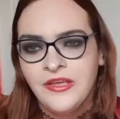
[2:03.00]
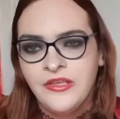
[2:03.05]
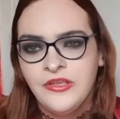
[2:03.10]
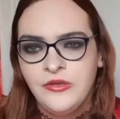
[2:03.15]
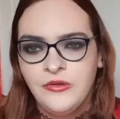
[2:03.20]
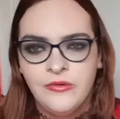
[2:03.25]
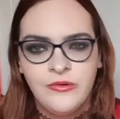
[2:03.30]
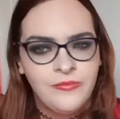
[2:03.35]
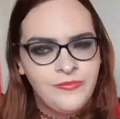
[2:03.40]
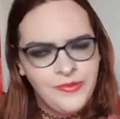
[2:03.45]

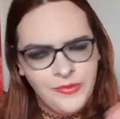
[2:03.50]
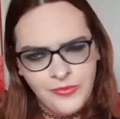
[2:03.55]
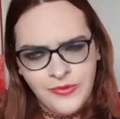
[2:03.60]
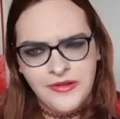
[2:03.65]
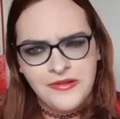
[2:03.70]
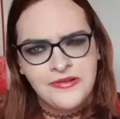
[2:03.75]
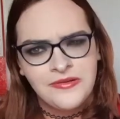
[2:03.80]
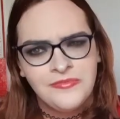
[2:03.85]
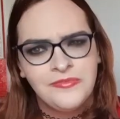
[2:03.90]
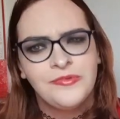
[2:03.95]
you will be
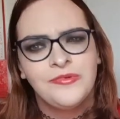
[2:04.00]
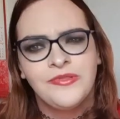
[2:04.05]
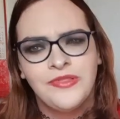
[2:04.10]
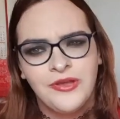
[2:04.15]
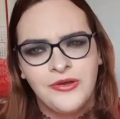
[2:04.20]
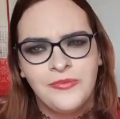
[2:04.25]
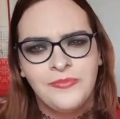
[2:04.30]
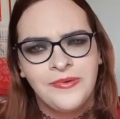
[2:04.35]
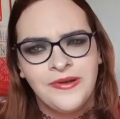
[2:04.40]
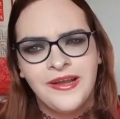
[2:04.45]
welcomed with
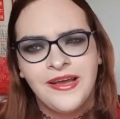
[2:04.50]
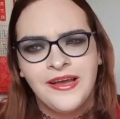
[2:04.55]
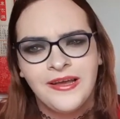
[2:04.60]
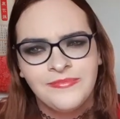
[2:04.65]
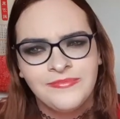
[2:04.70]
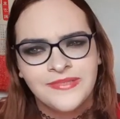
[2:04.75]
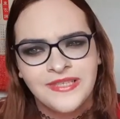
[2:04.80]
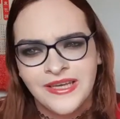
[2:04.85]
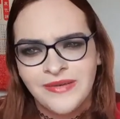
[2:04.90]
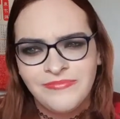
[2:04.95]
open
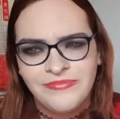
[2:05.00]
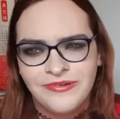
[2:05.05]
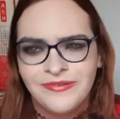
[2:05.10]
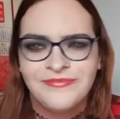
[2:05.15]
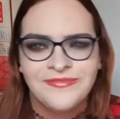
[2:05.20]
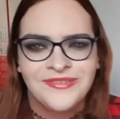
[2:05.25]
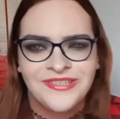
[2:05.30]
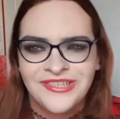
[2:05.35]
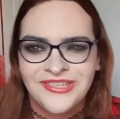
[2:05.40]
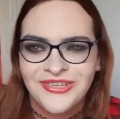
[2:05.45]
arms i
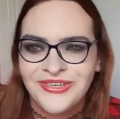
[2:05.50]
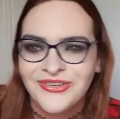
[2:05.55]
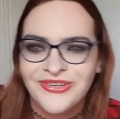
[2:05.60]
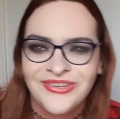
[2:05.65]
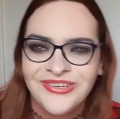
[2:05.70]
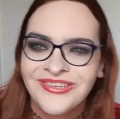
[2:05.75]
promise you